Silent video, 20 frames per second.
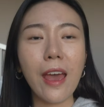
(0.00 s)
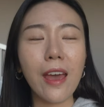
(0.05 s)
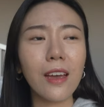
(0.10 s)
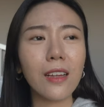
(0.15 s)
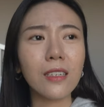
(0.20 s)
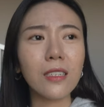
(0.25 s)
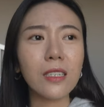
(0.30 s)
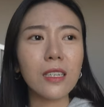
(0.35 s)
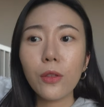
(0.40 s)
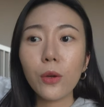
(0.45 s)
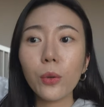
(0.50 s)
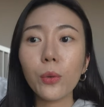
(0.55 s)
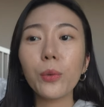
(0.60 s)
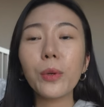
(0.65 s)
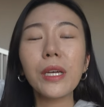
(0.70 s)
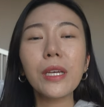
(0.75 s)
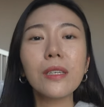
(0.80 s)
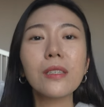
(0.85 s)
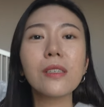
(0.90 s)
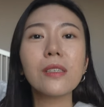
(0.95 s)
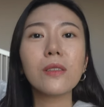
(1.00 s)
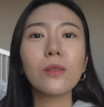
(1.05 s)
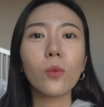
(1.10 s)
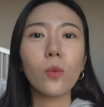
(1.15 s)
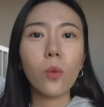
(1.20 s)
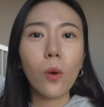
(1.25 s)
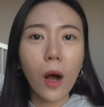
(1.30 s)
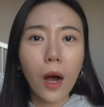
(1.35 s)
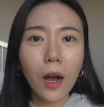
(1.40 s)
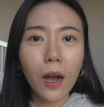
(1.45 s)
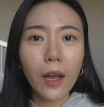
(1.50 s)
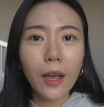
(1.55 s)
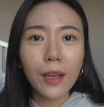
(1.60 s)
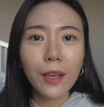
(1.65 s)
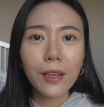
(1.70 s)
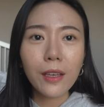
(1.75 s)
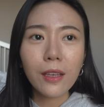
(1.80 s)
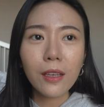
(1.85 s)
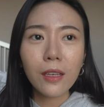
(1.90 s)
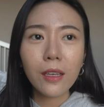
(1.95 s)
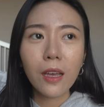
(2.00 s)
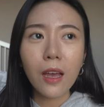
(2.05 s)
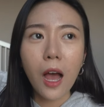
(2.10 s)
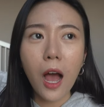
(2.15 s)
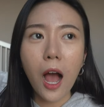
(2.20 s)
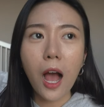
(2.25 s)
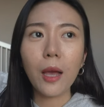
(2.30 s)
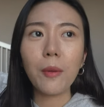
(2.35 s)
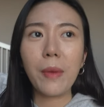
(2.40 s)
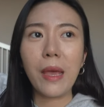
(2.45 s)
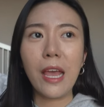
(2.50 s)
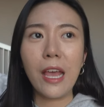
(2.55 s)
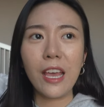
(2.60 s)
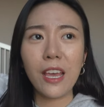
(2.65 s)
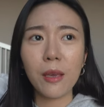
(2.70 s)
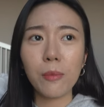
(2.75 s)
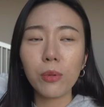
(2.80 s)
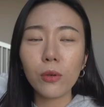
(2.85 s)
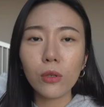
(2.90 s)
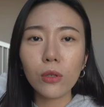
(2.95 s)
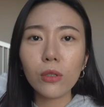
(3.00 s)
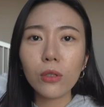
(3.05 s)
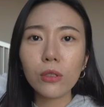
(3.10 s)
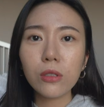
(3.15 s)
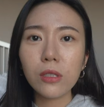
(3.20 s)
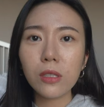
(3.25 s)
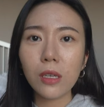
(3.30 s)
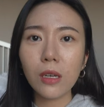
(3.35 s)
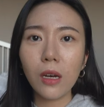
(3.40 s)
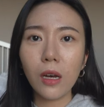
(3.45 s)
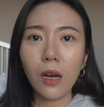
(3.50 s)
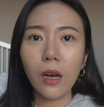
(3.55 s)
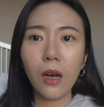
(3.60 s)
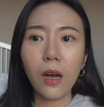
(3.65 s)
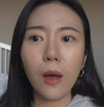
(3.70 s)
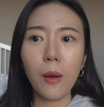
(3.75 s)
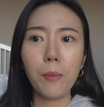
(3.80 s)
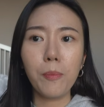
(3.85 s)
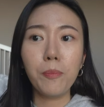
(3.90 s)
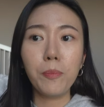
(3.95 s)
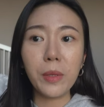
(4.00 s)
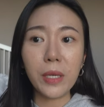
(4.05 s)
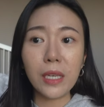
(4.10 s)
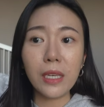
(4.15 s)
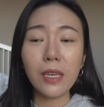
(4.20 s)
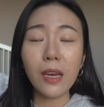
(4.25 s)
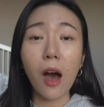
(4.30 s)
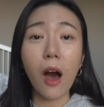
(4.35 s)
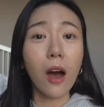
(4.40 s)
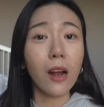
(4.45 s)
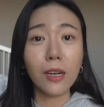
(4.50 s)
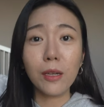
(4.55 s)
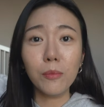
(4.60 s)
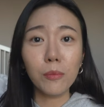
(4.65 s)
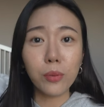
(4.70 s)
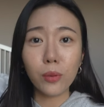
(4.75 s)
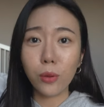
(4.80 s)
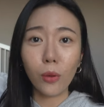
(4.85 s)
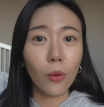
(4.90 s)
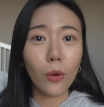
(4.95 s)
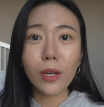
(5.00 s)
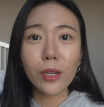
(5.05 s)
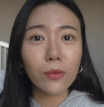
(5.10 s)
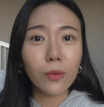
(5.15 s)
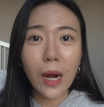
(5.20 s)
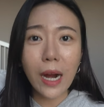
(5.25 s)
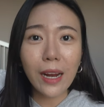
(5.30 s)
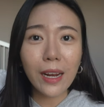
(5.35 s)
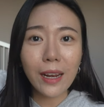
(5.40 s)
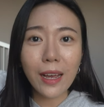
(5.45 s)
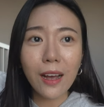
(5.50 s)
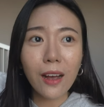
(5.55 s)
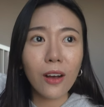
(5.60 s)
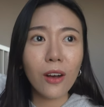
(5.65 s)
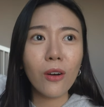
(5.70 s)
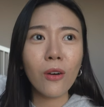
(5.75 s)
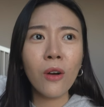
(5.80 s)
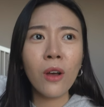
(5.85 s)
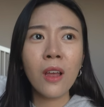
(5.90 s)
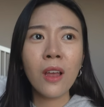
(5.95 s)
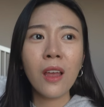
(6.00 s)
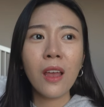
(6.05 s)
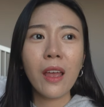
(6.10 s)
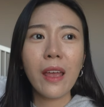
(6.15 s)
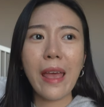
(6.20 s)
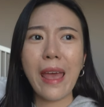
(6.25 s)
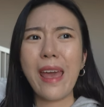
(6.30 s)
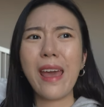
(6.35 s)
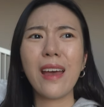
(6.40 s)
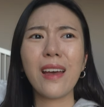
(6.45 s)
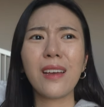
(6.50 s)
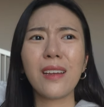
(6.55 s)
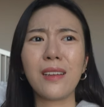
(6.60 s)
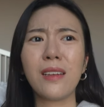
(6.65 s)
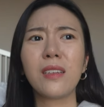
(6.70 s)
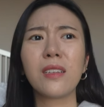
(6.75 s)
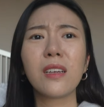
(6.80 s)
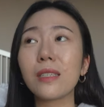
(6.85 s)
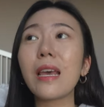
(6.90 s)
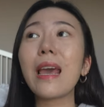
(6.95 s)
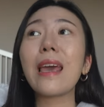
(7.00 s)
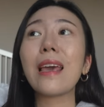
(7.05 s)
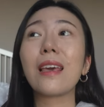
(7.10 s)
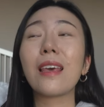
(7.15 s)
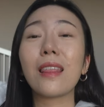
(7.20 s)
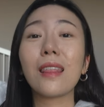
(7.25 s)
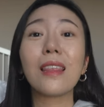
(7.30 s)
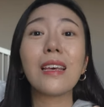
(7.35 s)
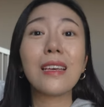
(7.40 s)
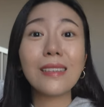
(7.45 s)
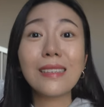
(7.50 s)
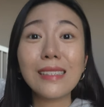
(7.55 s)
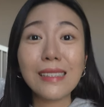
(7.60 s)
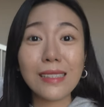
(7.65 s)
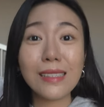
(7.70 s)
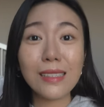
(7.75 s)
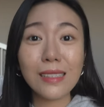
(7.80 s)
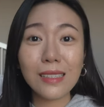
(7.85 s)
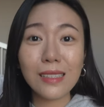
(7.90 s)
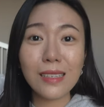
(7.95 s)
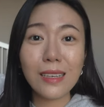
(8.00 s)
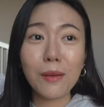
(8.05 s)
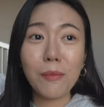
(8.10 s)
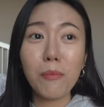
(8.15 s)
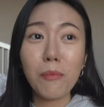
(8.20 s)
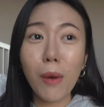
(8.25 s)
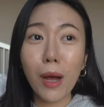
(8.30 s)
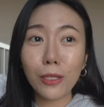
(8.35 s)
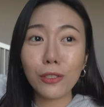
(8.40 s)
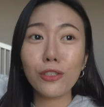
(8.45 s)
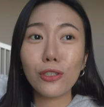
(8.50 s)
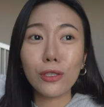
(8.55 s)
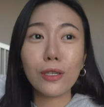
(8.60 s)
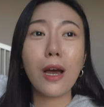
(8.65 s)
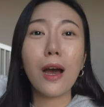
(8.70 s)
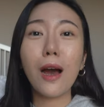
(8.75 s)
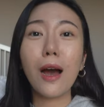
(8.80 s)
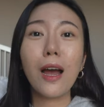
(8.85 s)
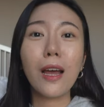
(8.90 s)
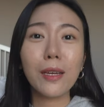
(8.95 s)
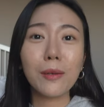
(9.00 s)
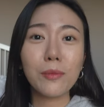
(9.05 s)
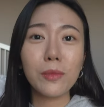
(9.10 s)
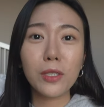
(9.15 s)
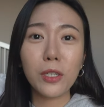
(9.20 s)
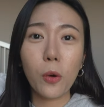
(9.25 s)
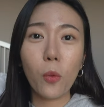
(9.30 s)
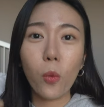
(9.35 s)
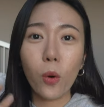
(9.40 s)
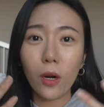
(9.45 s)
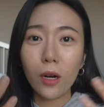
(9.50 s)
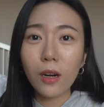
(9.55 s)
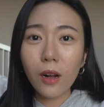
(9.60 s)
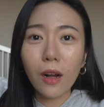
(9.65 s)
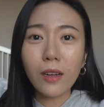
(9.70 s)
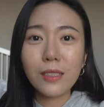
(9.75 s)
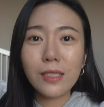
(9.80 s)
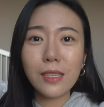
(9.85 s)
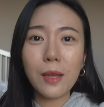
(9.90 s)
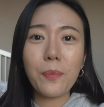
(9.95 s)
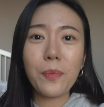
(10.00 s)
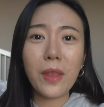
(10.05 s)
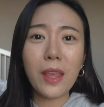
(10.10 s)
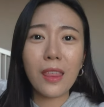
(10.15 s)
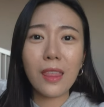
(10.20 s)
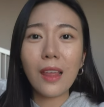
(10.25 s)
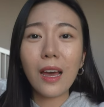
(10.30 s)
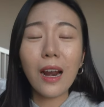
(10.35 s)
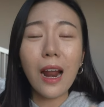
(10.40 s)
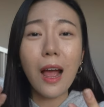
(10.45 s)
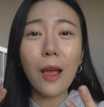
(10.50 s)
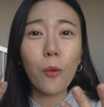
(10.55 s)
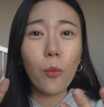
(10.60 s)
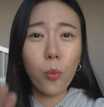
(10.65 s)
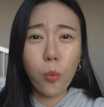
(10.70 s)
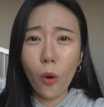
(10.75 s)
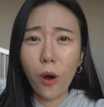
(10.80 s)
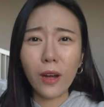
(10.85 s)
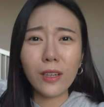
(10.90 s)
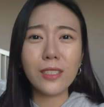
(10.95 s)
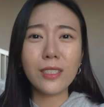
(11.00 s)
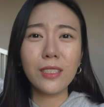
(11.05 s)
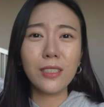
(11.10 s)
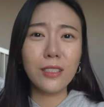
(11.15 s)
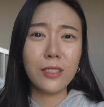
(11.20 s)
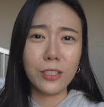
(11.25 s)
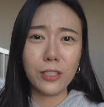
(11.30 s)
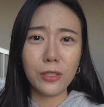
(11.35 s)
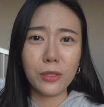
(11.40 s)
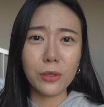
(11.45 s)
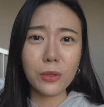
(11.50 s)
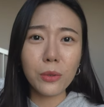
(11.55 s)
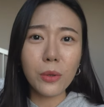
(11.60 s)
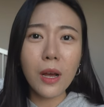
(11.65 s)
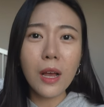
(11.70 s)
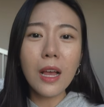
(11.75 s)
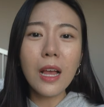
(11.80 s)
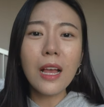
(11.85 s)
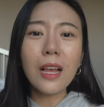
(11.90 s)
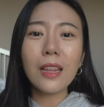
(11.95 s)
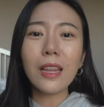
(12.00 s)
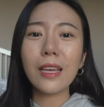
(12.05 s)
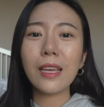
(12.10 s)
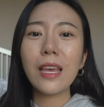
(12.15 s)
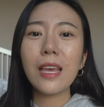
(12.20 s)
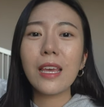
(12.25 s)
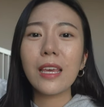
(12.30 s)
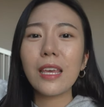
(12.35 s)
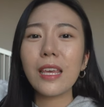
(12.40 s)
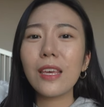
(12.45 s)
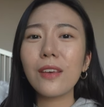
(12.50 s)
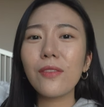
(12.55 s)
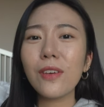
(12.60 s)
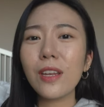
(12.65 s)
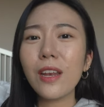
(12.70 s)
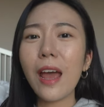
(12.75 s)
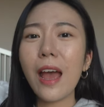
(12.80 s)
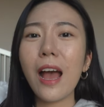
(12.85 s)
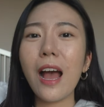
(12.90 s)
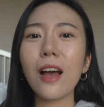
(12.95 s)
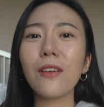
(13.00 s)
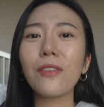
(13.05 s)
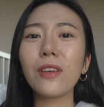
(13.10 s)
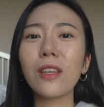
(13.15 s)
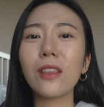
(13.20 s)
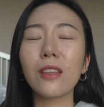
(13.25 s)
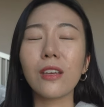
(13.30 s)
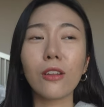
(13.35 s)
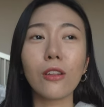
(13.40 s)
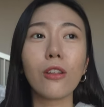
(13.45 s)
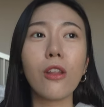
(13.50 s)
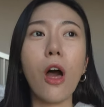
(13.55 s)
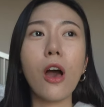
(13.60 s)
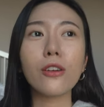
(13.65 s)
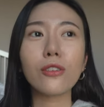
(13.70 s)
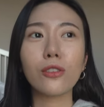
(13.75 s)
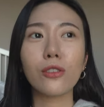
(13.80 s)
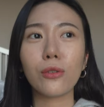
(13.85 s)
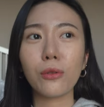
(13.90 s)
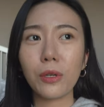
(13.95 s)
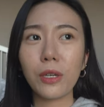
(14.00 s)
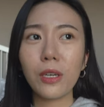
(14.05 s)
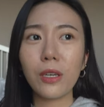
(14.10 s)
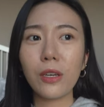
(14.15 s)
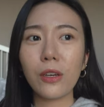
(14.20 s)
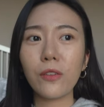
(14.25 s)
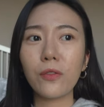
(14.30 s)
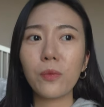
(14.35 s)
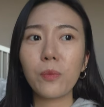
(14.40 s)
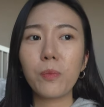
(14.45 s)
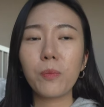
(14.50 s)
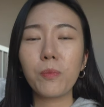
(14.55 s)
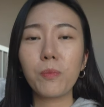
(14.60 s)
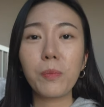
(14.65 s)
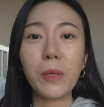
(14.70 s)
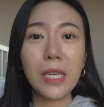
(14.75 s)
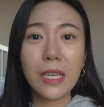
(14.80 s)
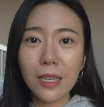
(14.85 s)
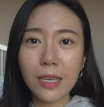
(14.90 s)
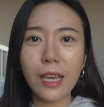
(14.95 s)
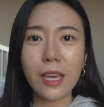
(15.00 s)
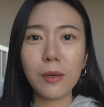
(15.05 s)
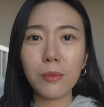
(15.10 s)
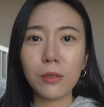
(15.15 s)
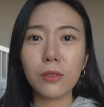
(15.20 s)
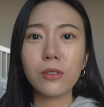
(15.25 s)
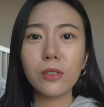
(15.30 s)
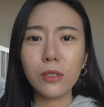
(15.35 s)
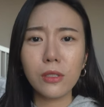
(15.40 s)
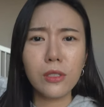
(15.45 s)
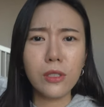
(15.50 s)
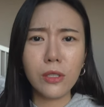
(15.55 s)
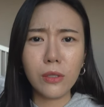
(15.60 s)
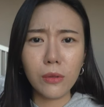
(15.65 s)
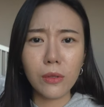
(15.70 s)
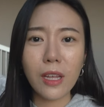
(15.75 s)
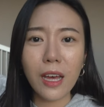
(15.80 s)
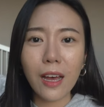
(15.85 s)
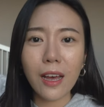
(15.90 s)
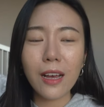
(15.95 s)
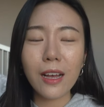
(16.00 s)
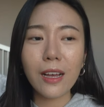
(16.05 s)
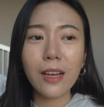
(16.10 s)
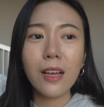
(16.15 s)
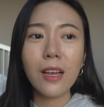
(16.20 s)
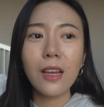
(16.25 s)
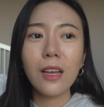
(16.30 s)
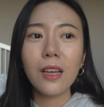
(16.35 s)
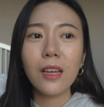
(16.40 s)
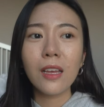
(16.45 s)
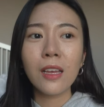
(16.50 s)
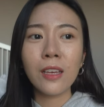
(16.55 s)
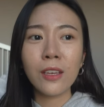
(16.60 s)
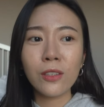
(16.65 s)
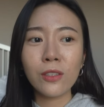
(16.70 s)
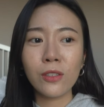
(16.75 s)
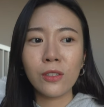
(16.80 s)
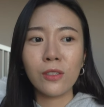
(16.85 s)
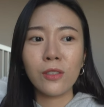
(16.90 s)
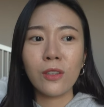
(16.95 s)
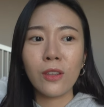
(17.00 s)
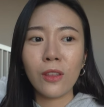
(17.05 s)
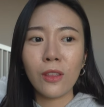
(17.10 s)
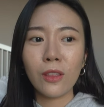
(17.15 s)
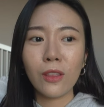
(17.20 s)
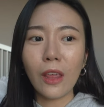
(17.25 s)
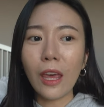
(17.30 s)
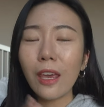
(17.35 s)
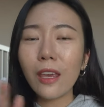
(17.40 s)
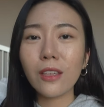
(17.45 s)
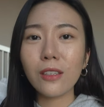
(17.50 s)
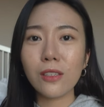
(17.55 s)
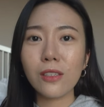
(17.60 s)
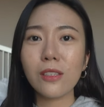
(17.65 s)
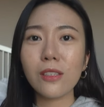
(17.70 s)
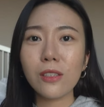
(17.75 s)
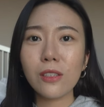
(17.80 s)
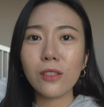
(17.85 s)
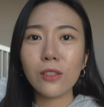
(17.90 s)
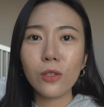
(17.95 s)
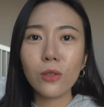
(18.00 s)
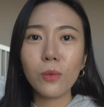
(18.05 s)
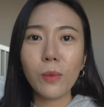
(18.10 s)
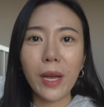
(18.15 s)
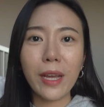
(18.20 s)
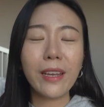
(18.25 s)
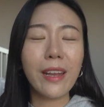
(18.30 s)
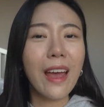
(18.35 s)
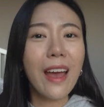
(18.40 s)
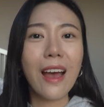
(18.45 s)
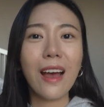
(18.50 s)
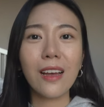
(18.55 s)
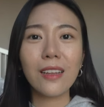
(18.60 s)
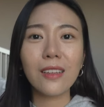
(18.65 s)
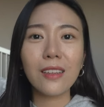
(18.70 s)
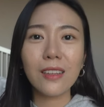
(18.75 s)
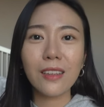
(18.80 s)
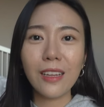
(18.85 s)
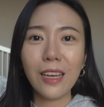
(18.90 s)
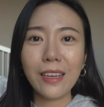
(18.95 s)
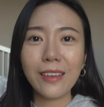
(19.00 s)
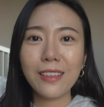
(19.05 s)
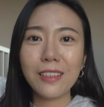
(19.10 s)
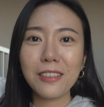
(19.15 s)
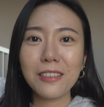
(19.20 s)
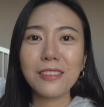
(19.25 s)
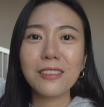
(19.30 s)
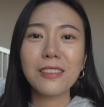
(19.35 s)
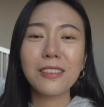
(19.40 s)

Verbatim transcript: And the reason why I'm able to be unemployed right now and take this much time to work on something that I want to do, like even having the luxury of being able to do that, is thanks to my dad. Like,